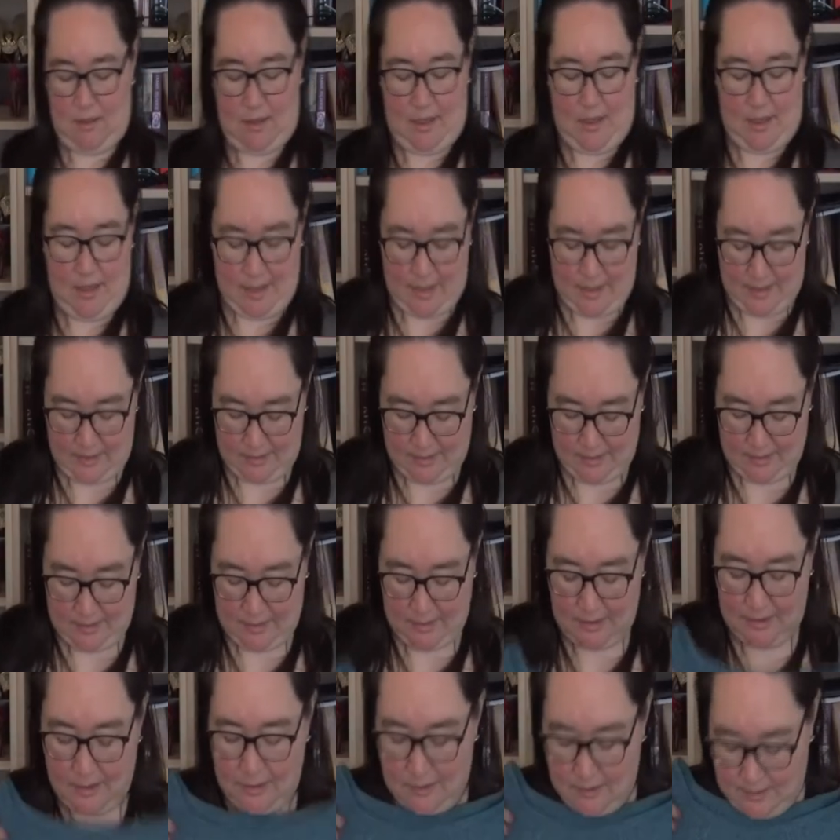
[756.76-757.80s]
And
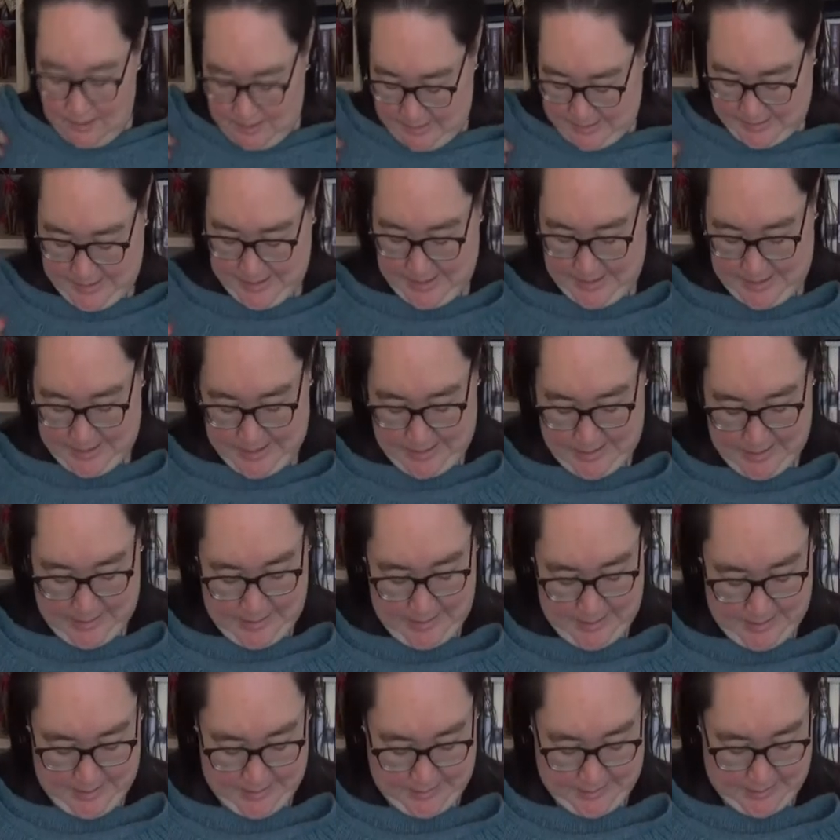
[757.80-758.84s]
since
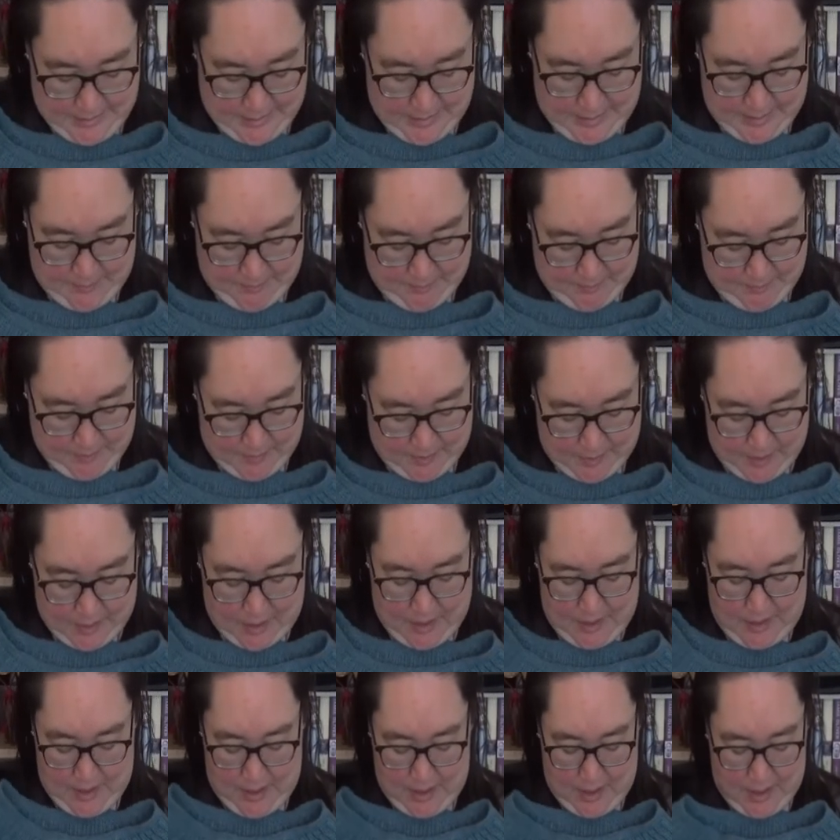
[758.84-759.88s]
last time,
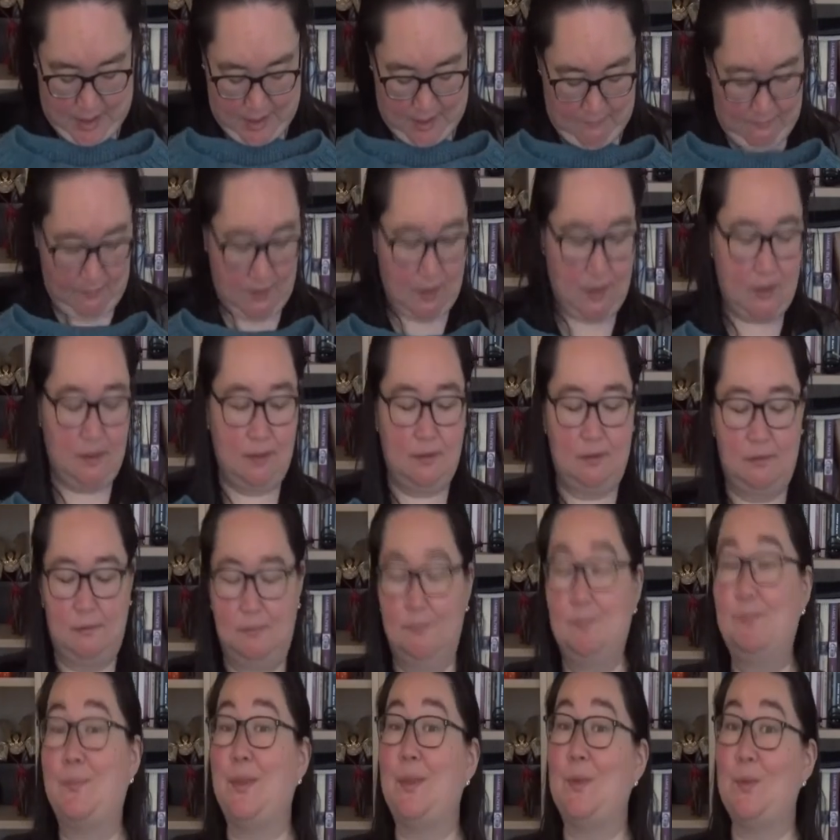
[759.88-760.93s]
I have
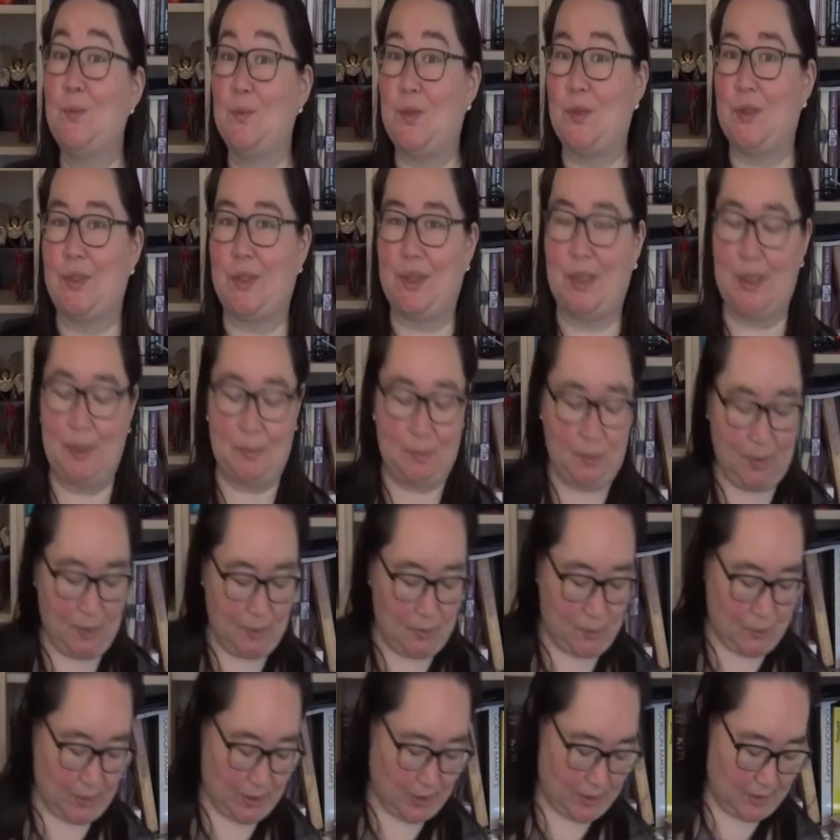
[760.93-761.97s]
been working my
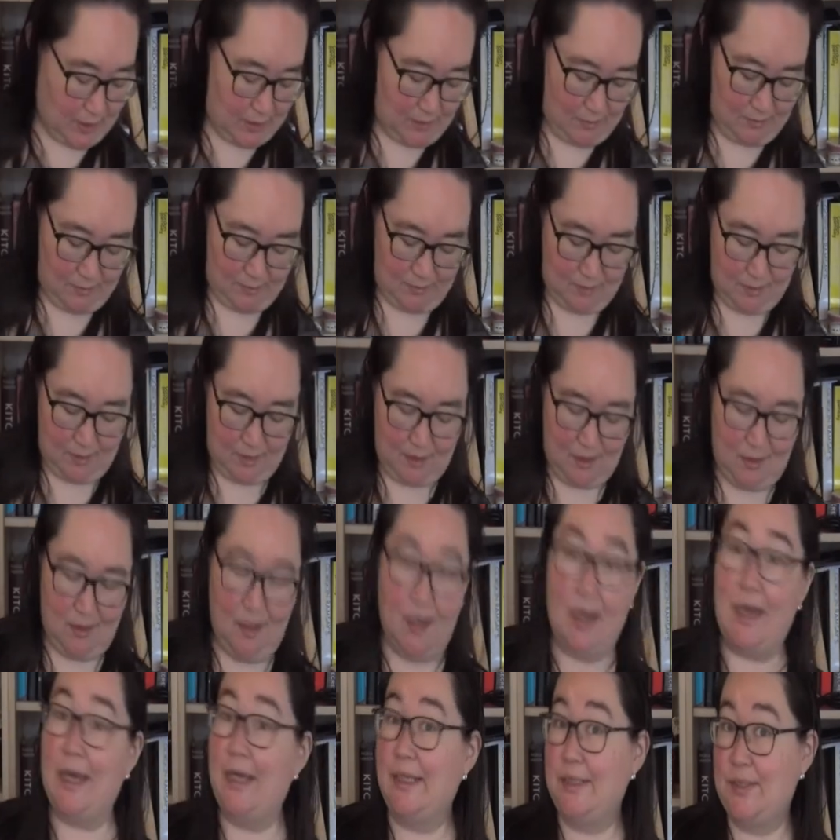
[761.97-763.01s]
way
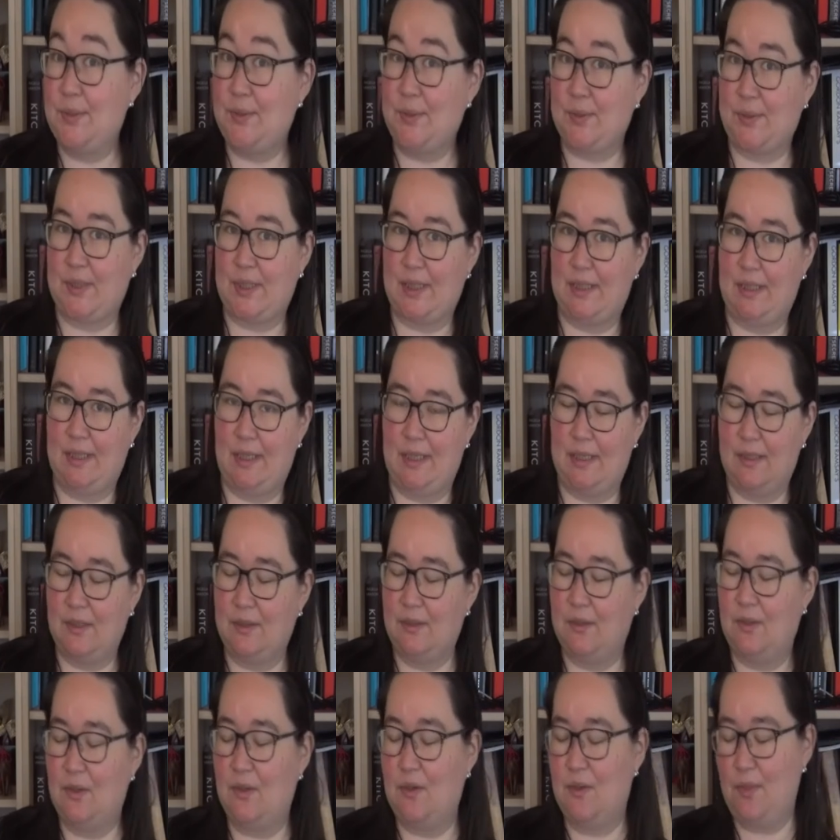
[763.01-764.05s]
in stockinette
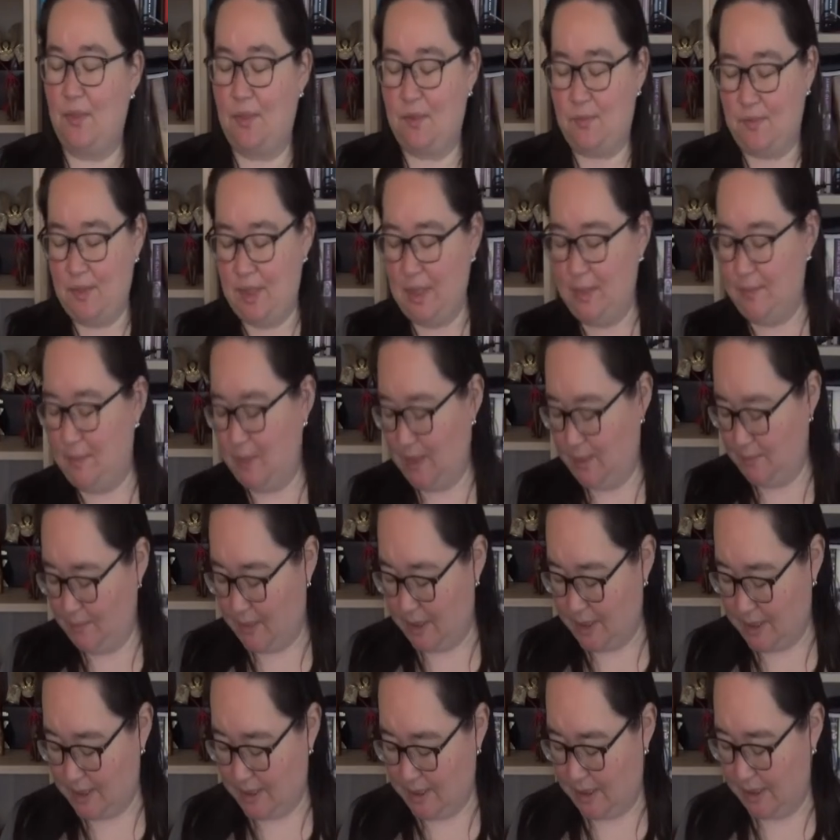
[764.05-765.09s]
on
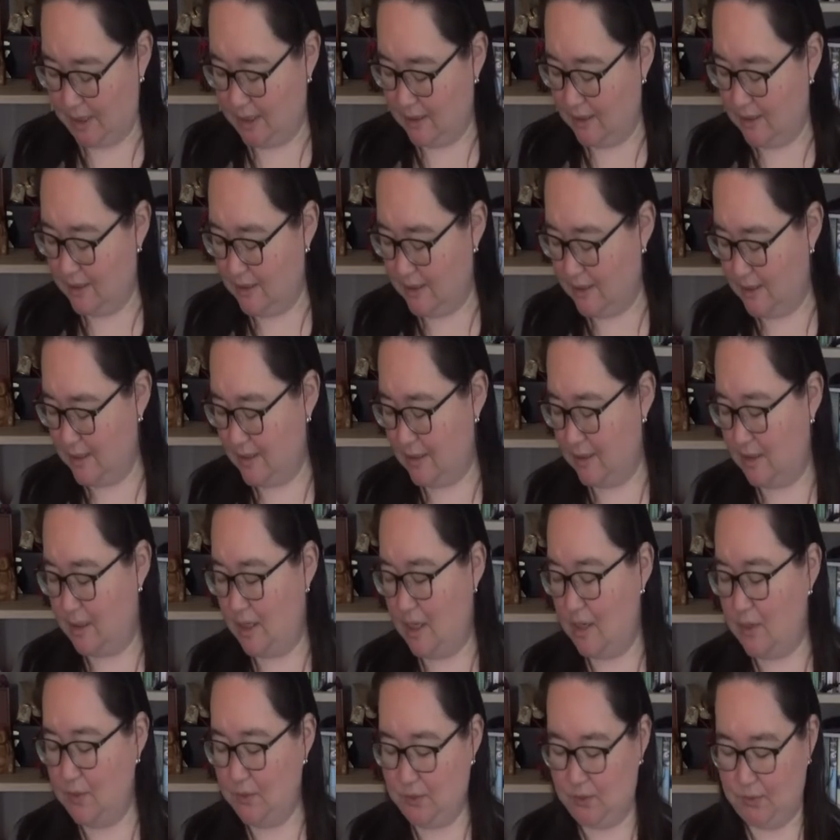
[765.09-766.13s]
3mm needles.
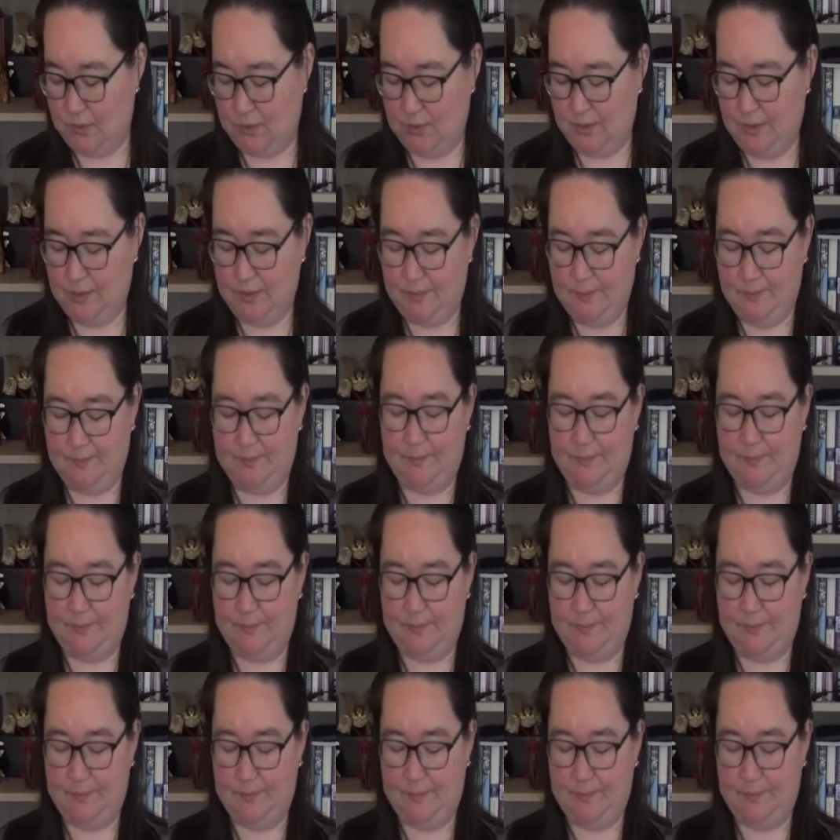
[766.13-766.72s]
Oh joy.